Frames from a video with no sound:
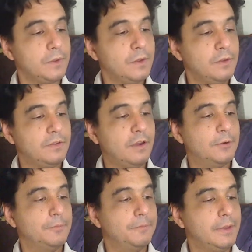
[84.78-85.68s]

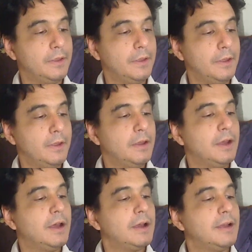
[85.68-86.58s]
So,
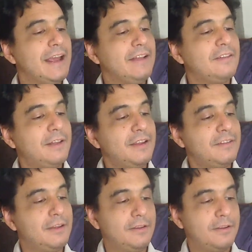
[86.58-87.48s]
contains less
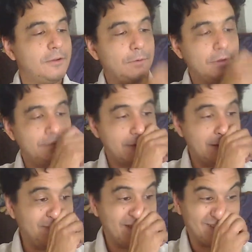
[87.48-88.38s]
than
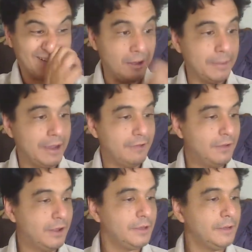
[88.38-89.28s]
0.5 alcohol by
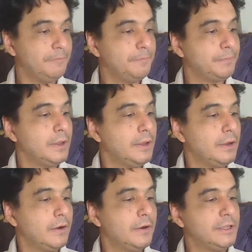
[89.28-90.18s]
volume.
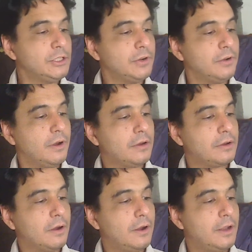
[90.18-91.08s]
Erdinger
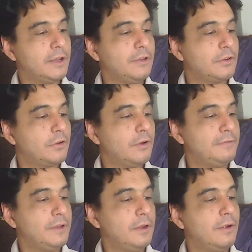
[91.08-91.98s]
non-alcoholic is
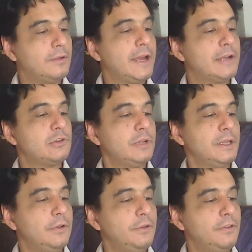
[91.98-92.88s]
crafted all naturally
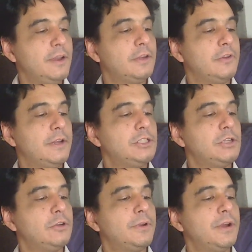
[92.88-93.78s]
using a
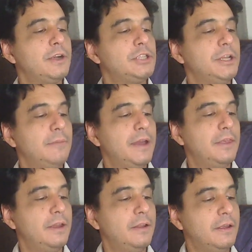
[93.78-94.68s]
traditional production
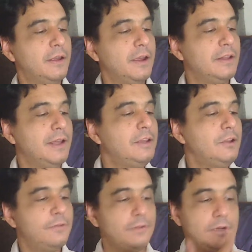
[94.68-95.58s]
method. Thank
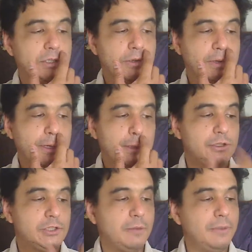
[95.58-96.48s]
you for enjoying
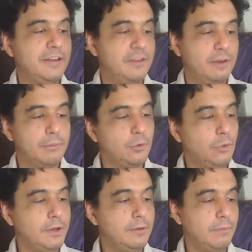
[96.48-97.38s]
Germany's
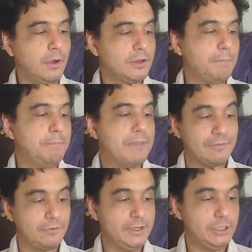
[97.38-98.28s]
#1 malt
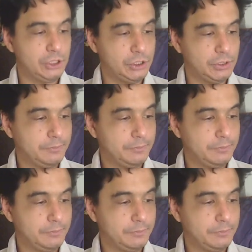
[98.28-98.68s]
beverage.